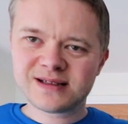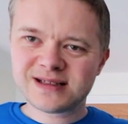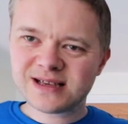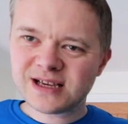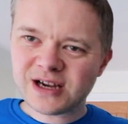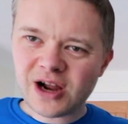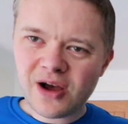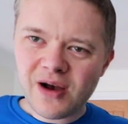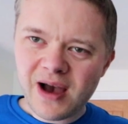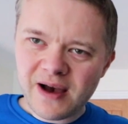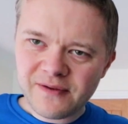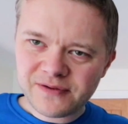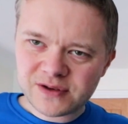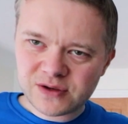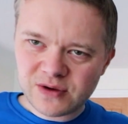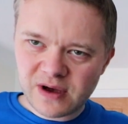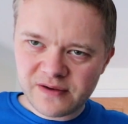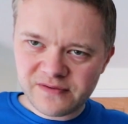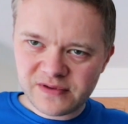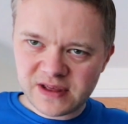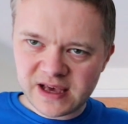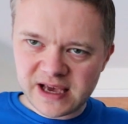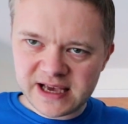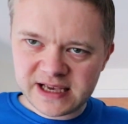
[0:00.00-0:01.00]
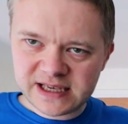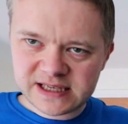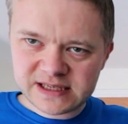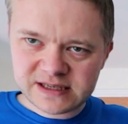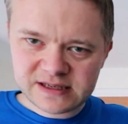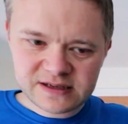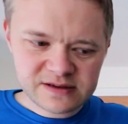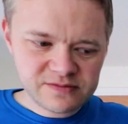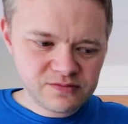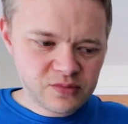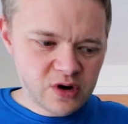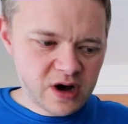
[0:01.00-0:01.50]
You don't have to have these.
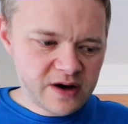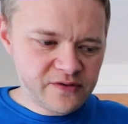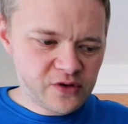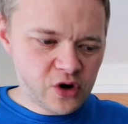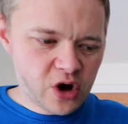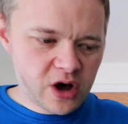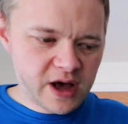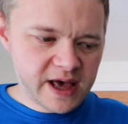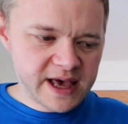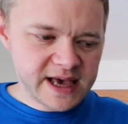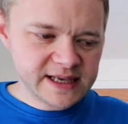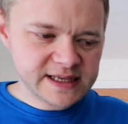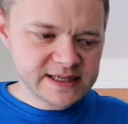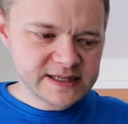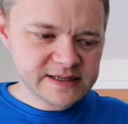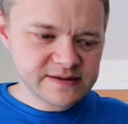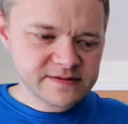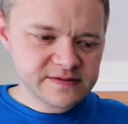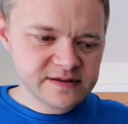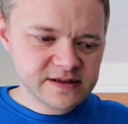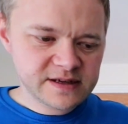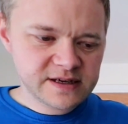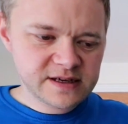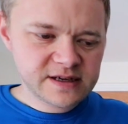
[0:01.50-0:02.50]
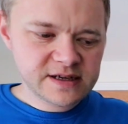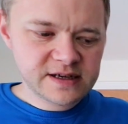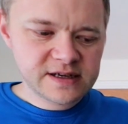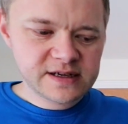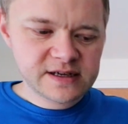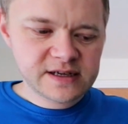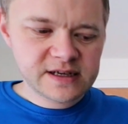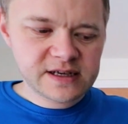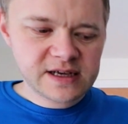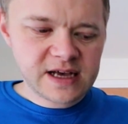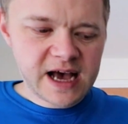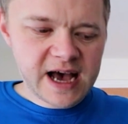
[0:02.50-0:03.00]
What I've got is
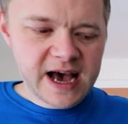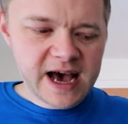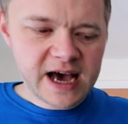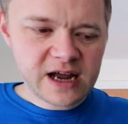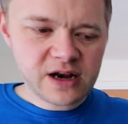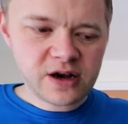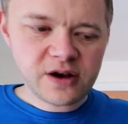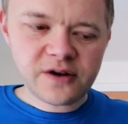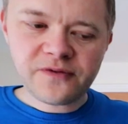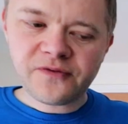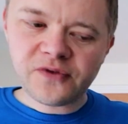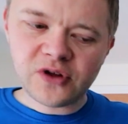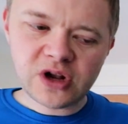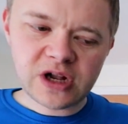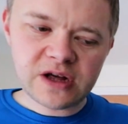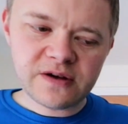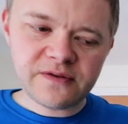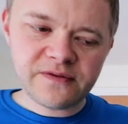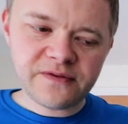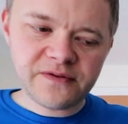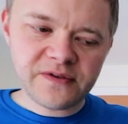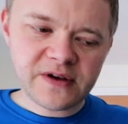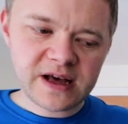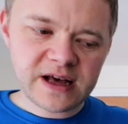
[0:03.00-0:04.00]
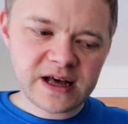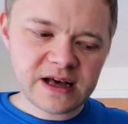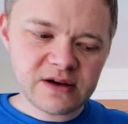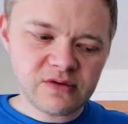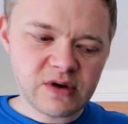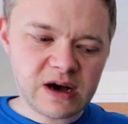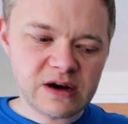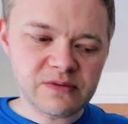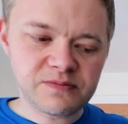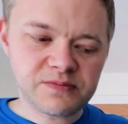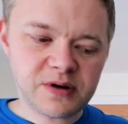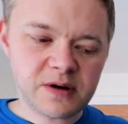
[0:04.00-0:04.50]
a handful of,
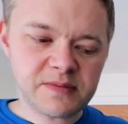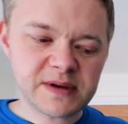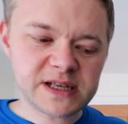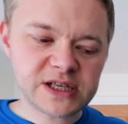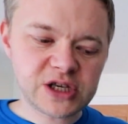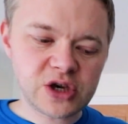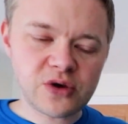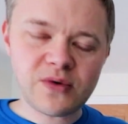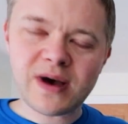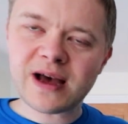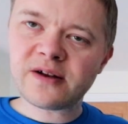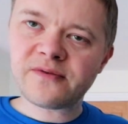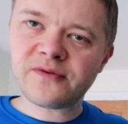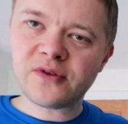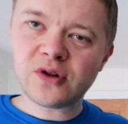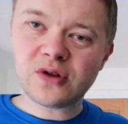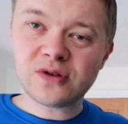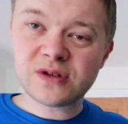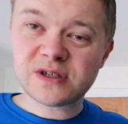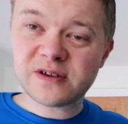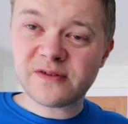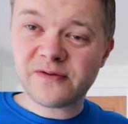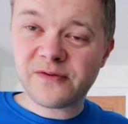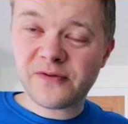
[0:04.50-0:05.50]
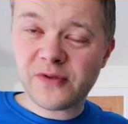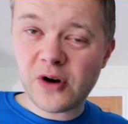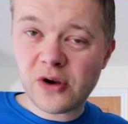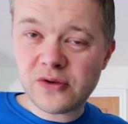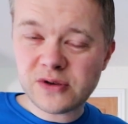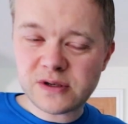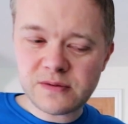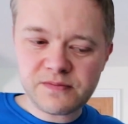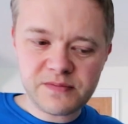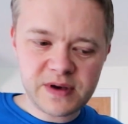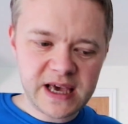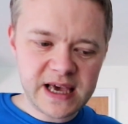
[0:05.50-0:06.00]
well, probably 2 handfuls of
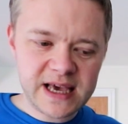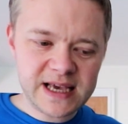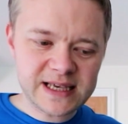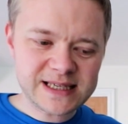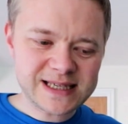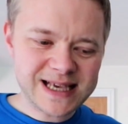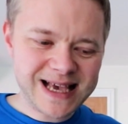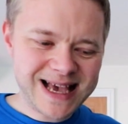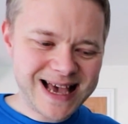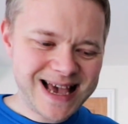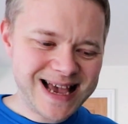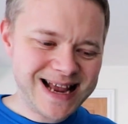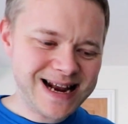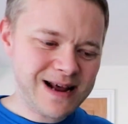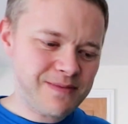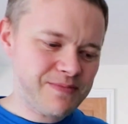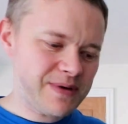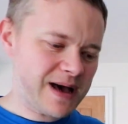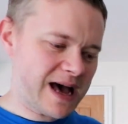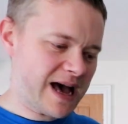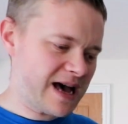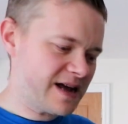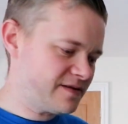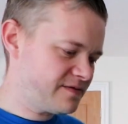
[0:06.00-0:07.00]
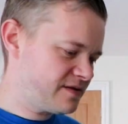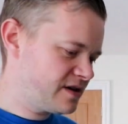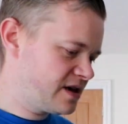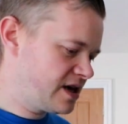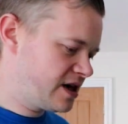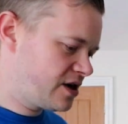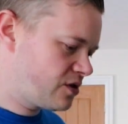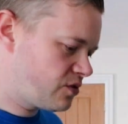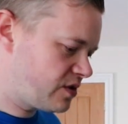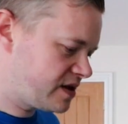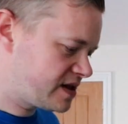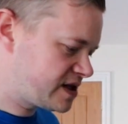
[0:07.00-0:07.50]
frozen peas in a pan
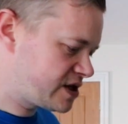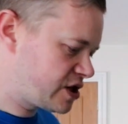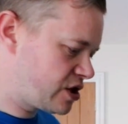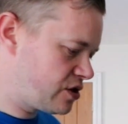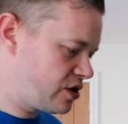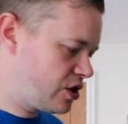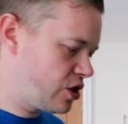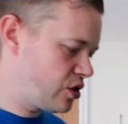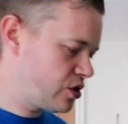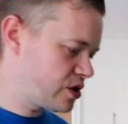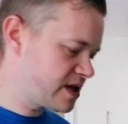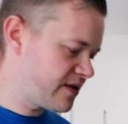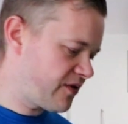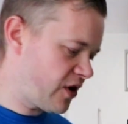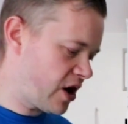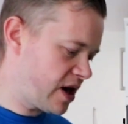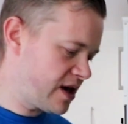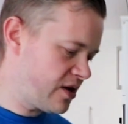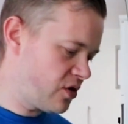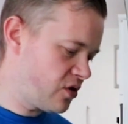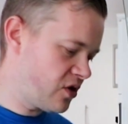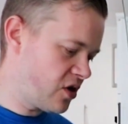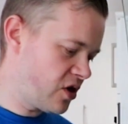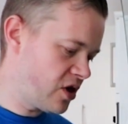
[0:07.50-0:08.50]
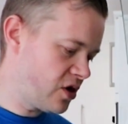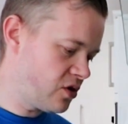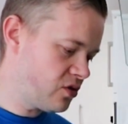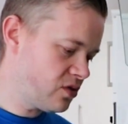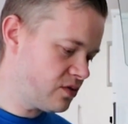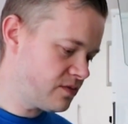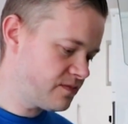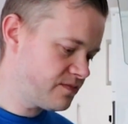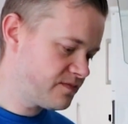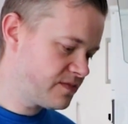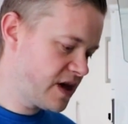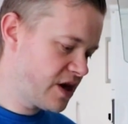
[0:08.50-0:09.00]
with 2 lugs of olive oil,
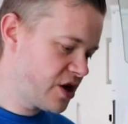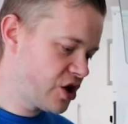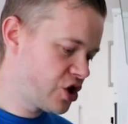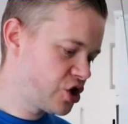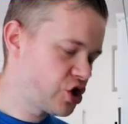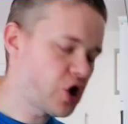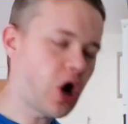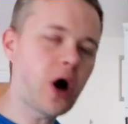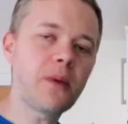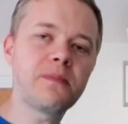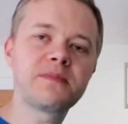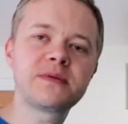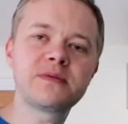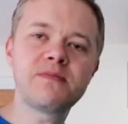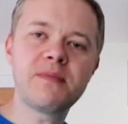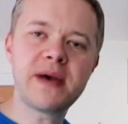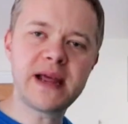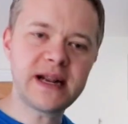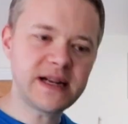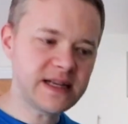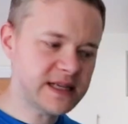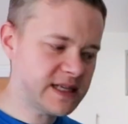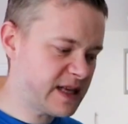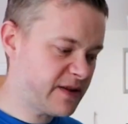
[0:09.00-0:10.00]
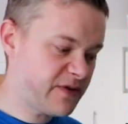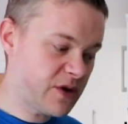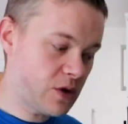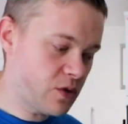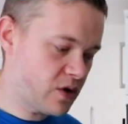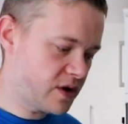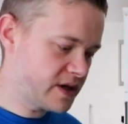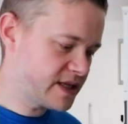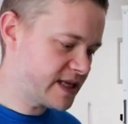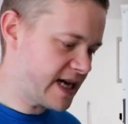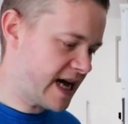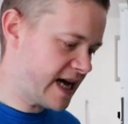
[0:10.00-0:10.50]
chopped mint if you
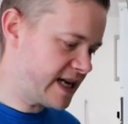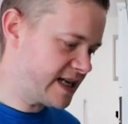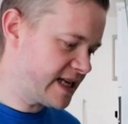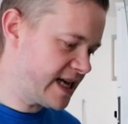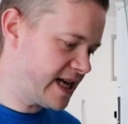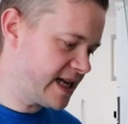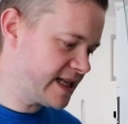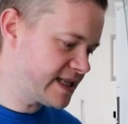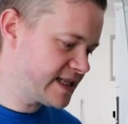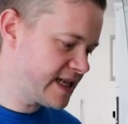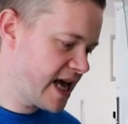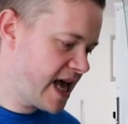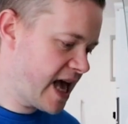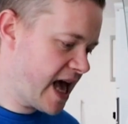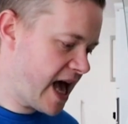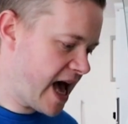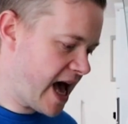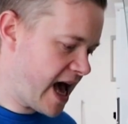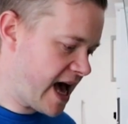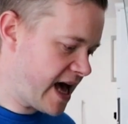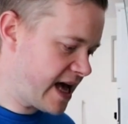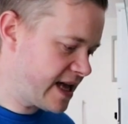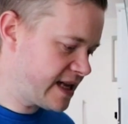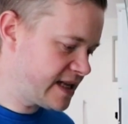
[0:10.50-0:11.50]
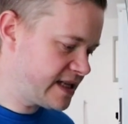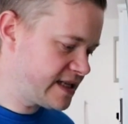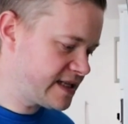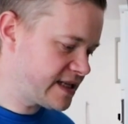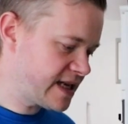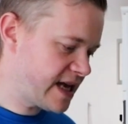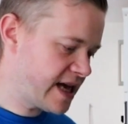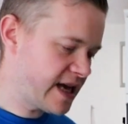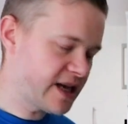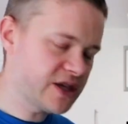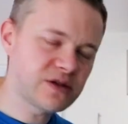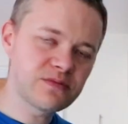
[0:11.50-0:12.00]
want to add it, and
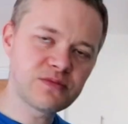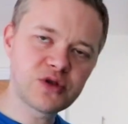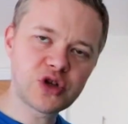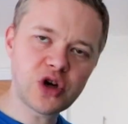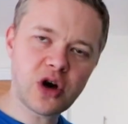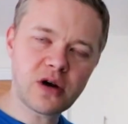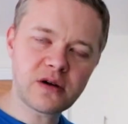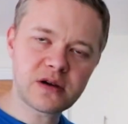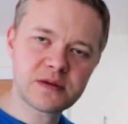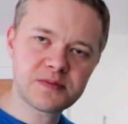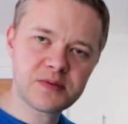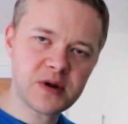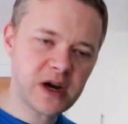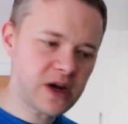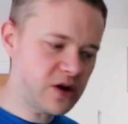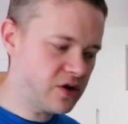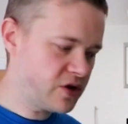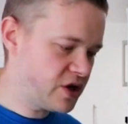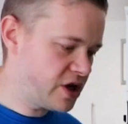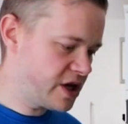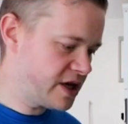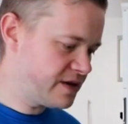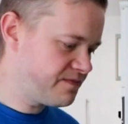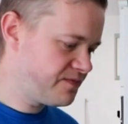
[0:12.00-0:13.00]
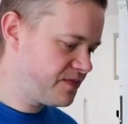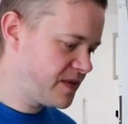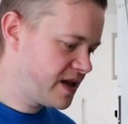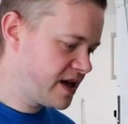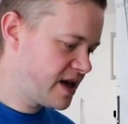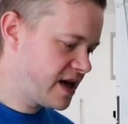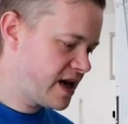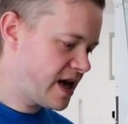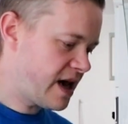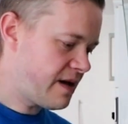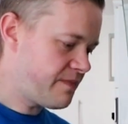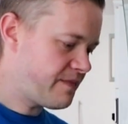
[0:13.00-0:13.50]
some chopped spring onion,
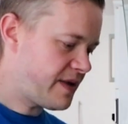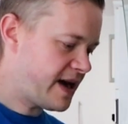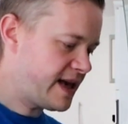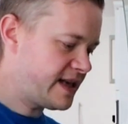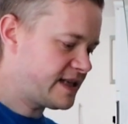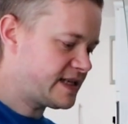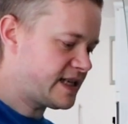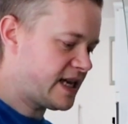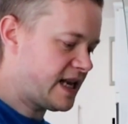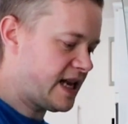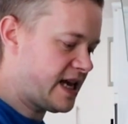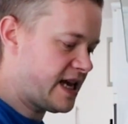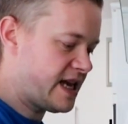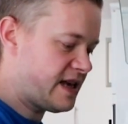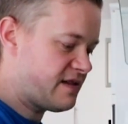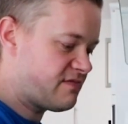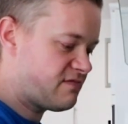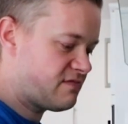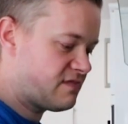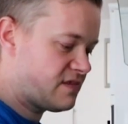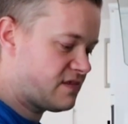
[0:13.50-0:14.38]
and basically